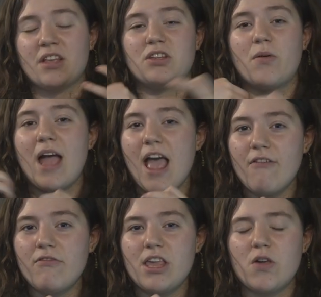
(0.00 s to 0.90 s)
So
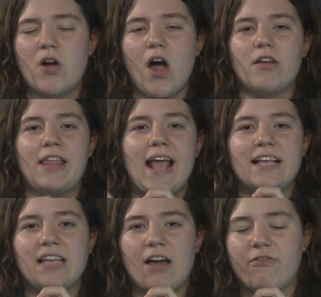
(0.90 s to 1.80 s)
wherever you go, there
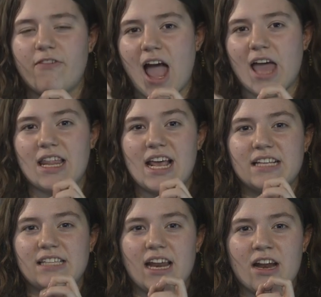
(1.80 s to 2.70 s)
is that fire, there
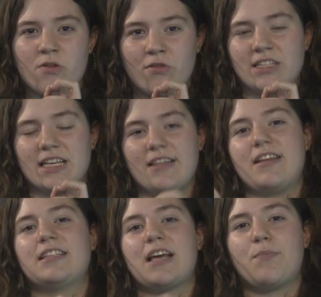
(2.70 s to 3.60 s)
is that anointing, there
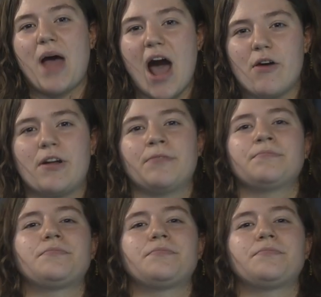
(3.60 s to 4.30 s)
is that power